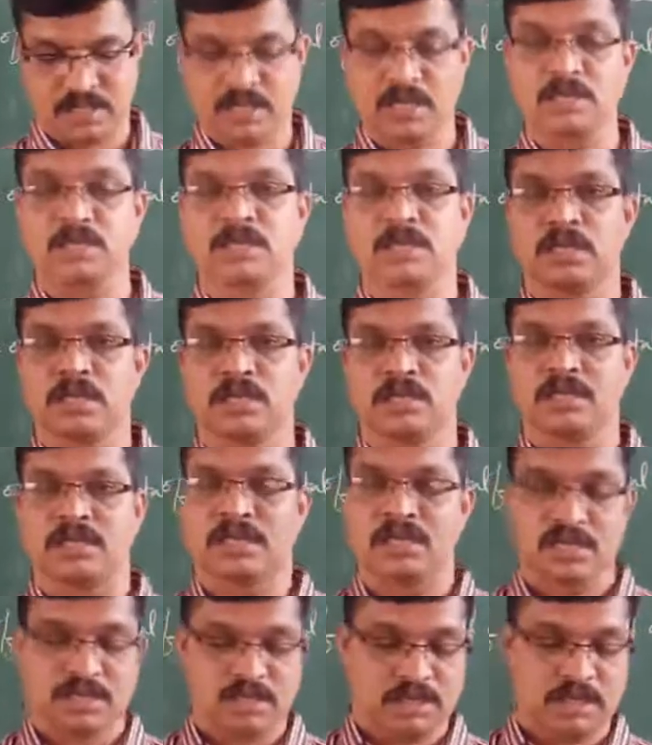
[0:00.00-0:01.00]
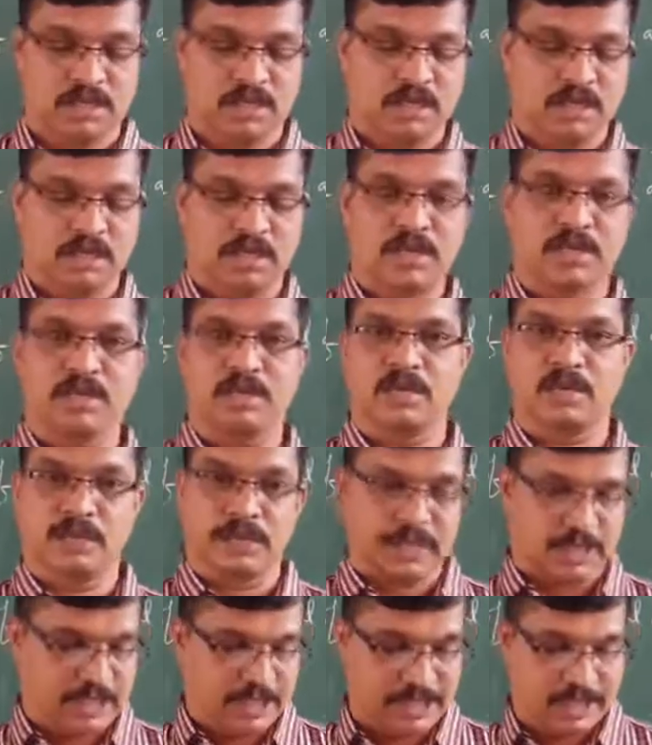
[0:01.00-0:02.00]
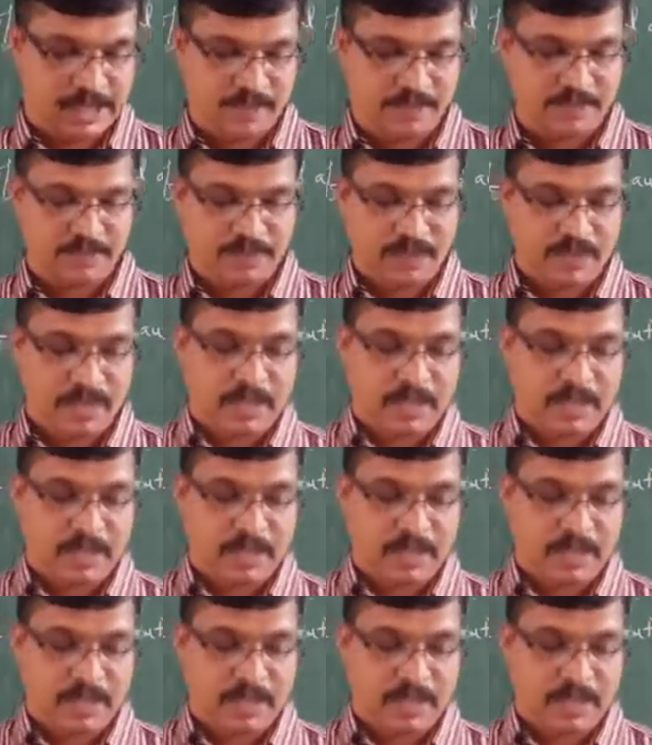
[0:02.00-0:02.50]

Okay, children, that is here I mentioned.